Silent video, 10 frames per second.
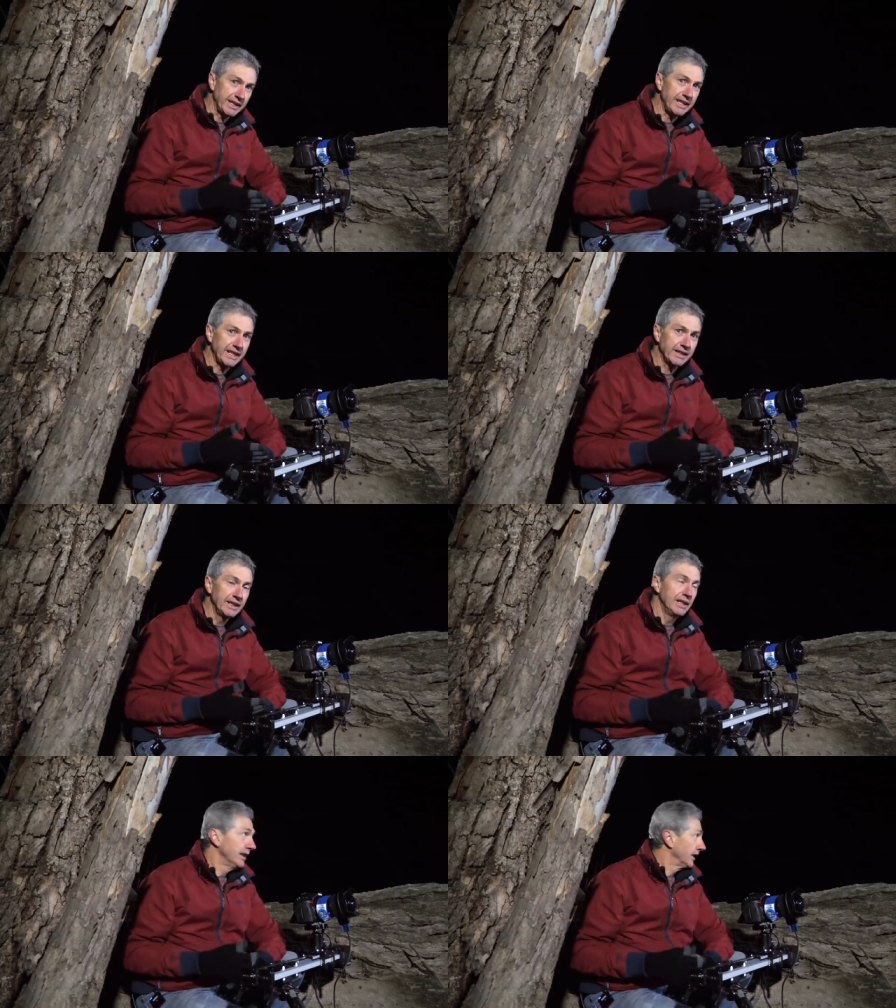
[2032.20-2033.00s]
here.
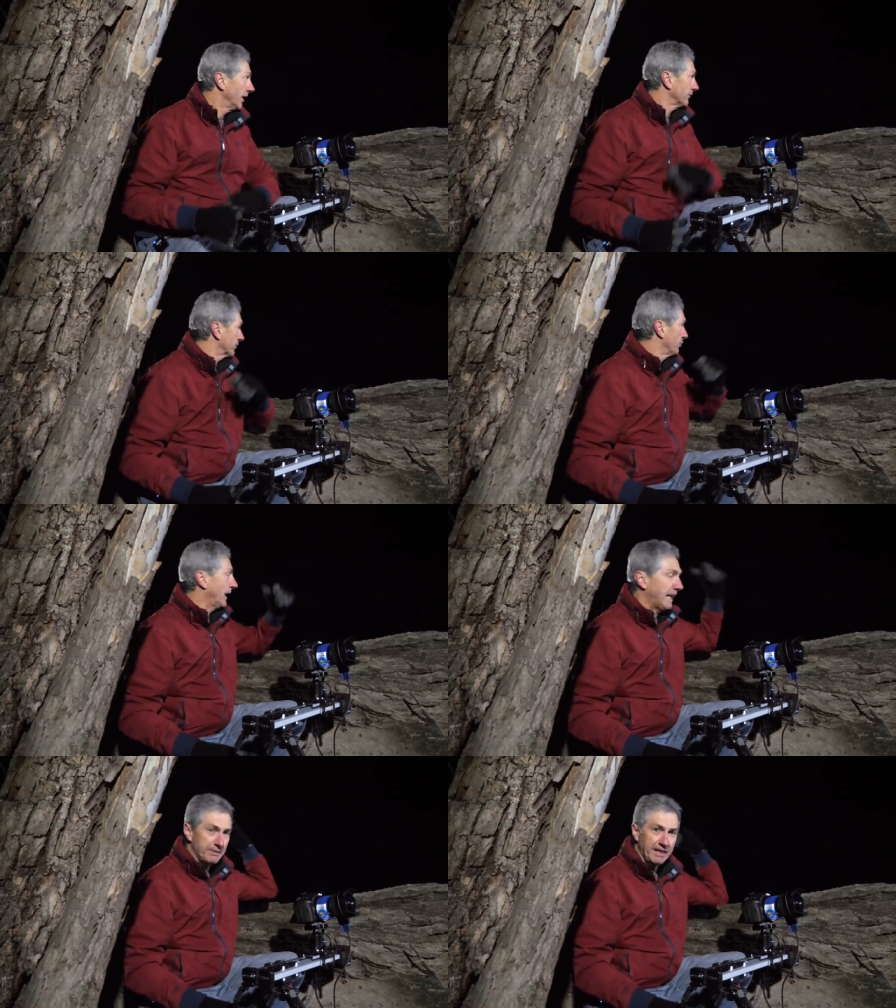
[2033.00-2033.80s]
I was
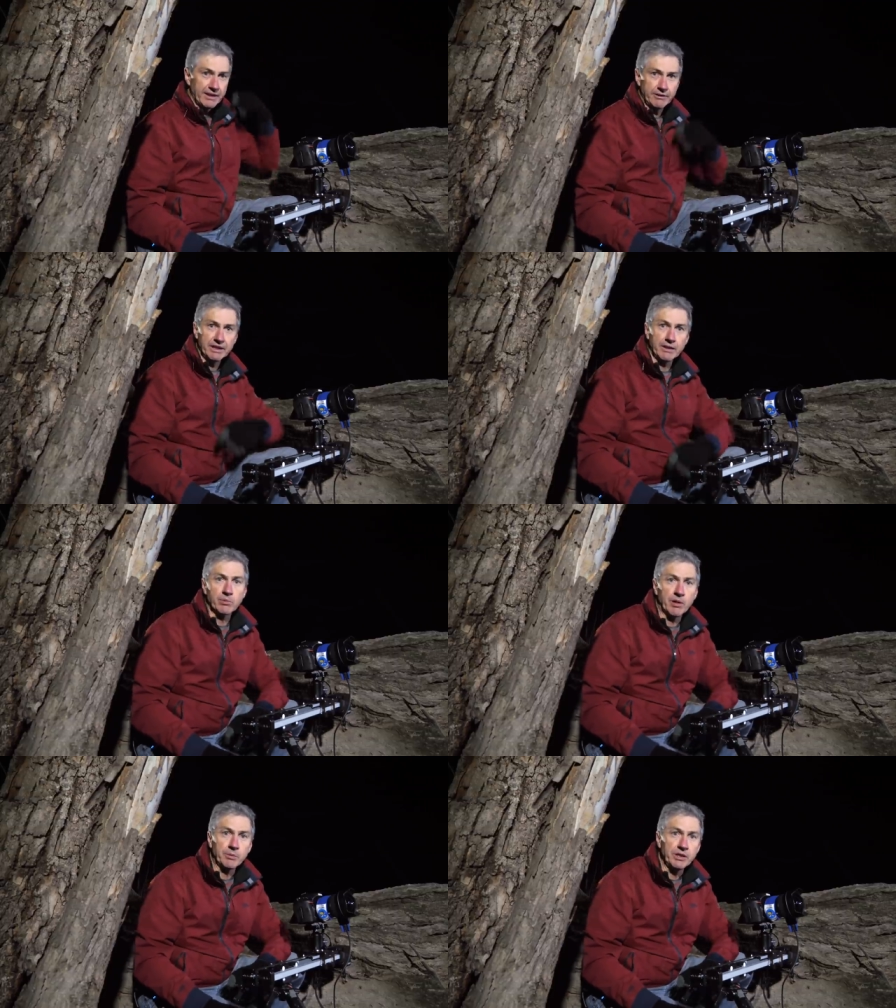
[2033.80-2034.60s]
way up the other end of the
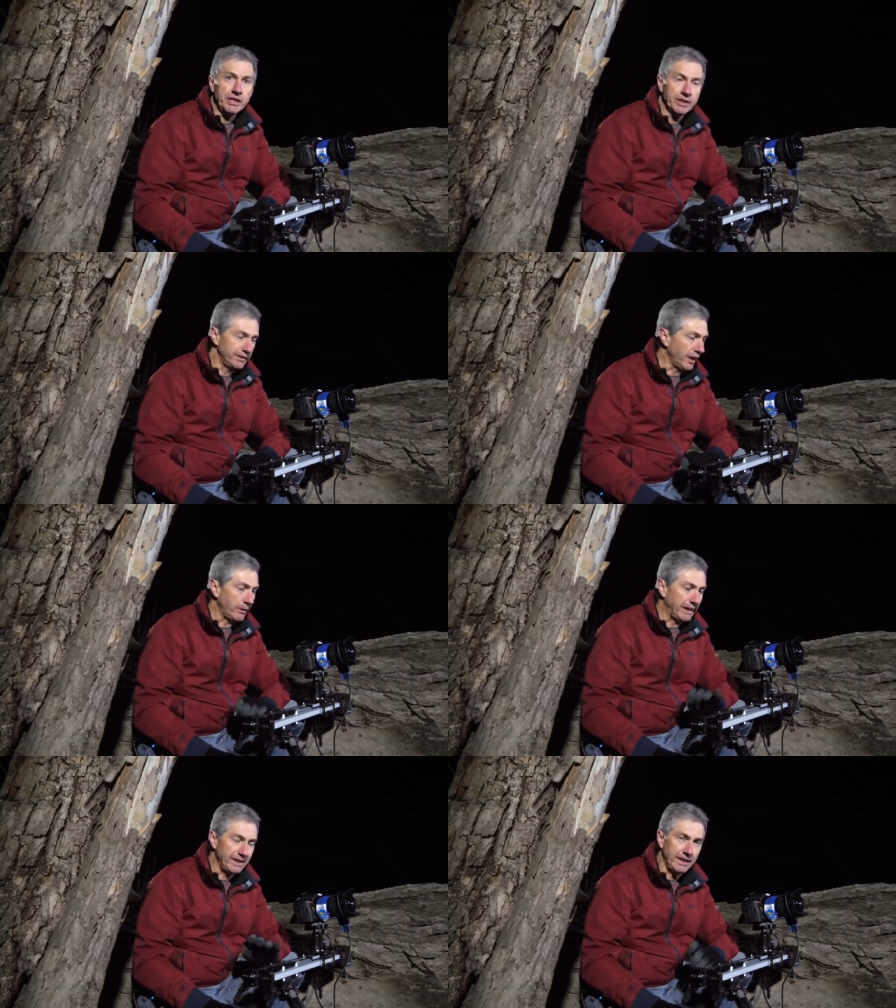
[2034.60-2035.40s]
property,
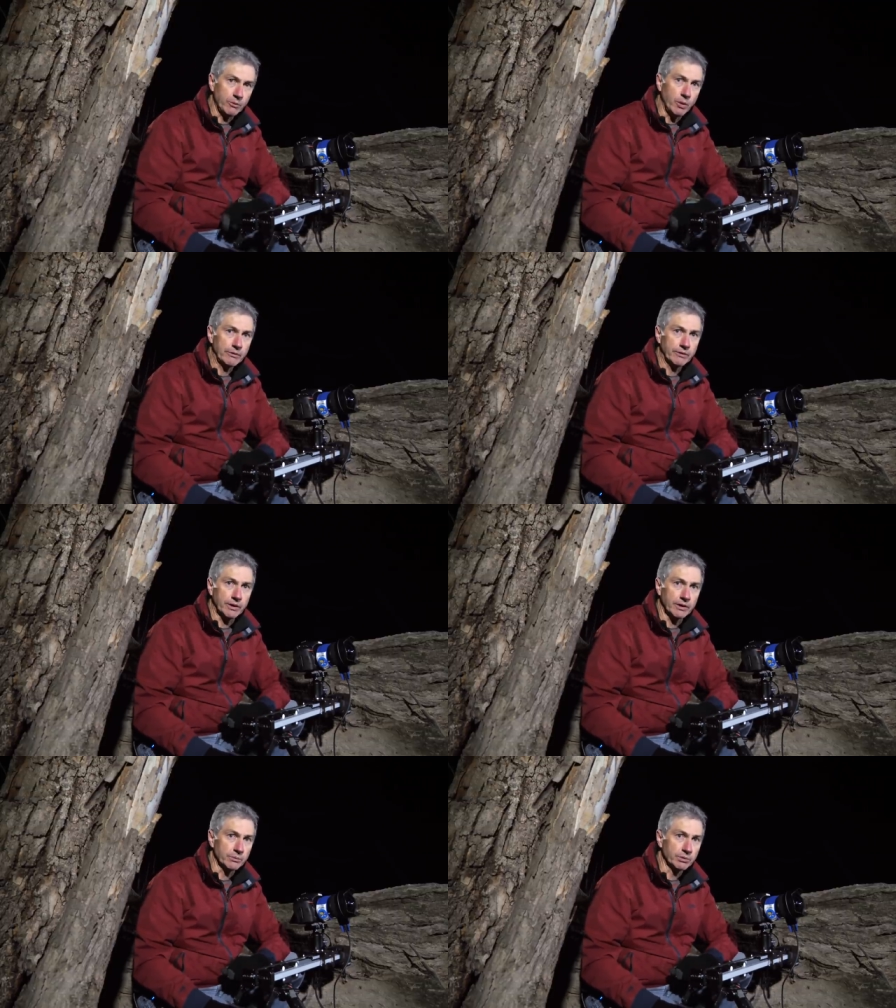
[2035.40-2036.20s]
nowhere near
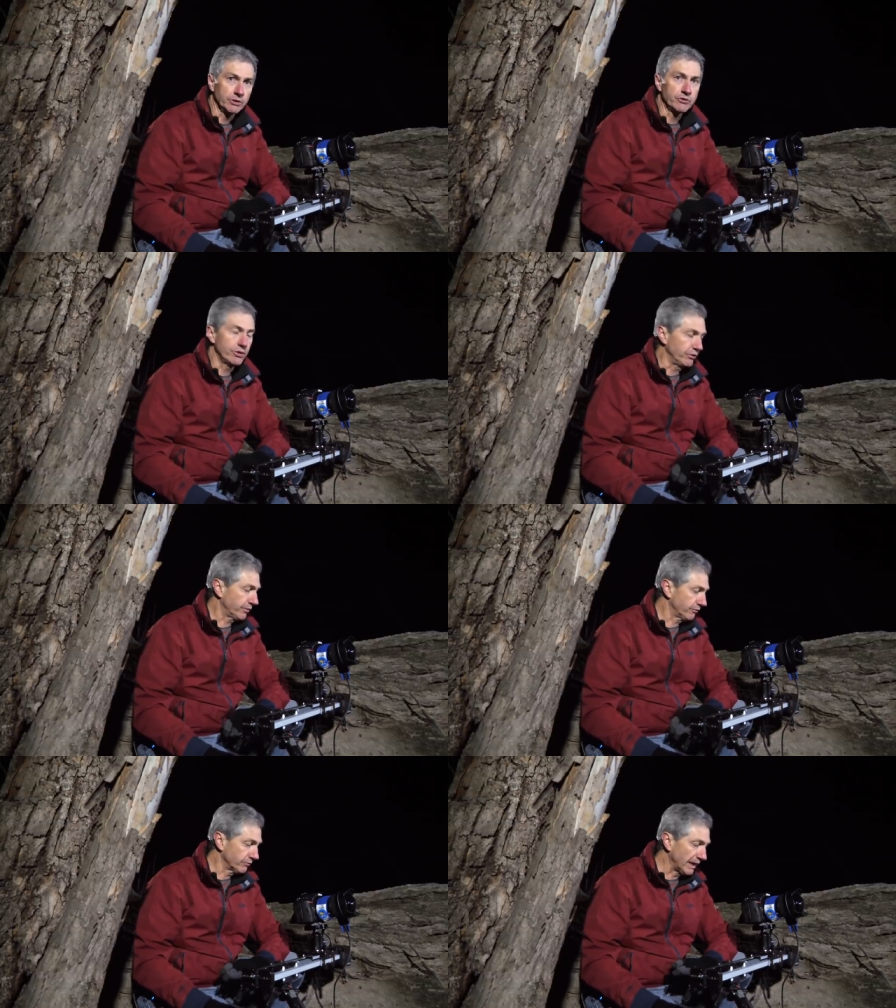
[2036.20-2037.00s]
Wi-Fi or
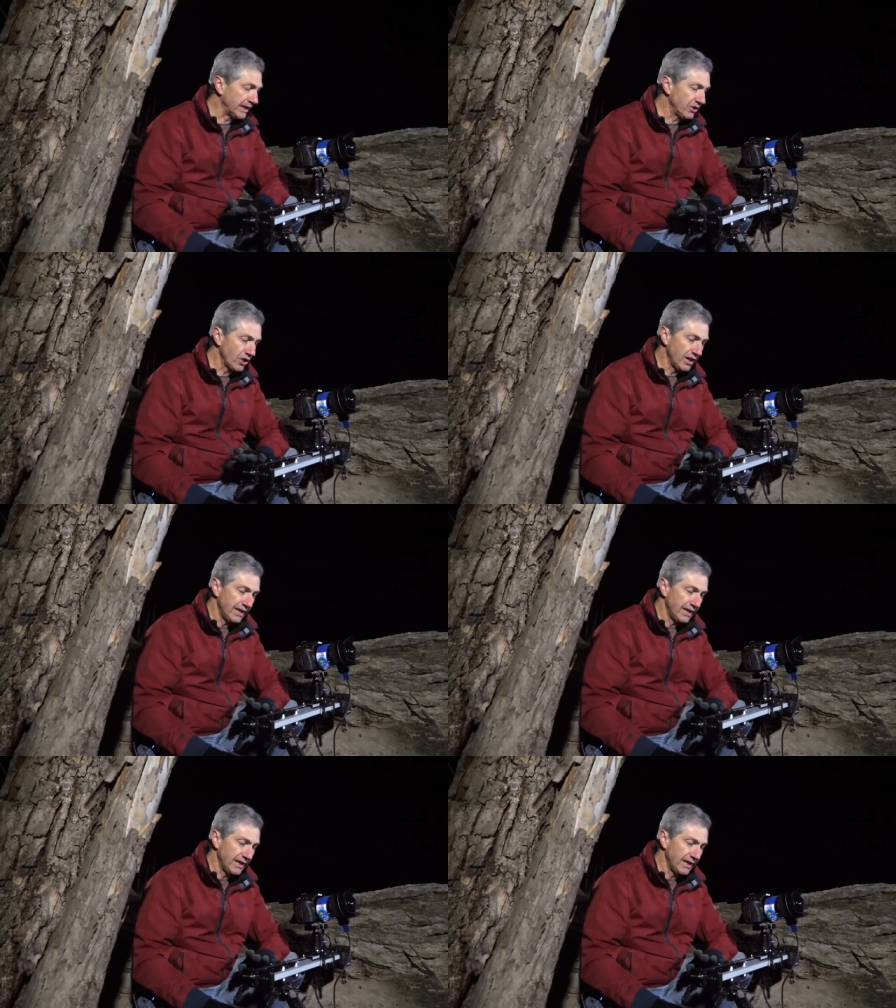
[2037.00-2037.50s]
Bluetooth range,